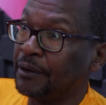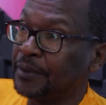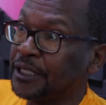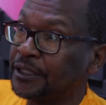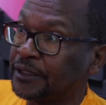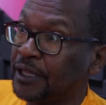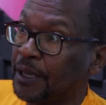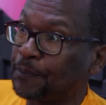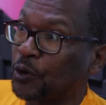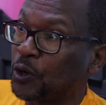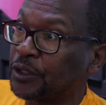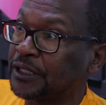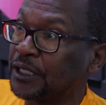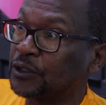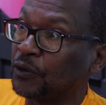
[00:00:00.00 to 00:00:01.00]
he's in the
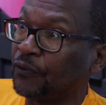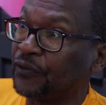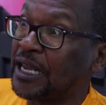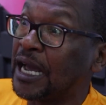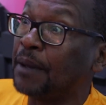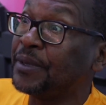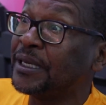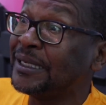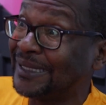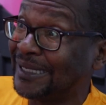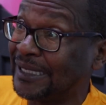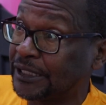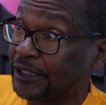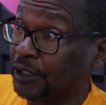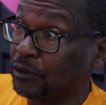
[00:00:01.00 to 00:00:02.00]
process of
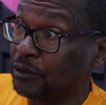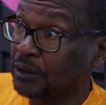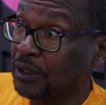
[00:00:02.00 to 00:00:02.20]
rehabilitation.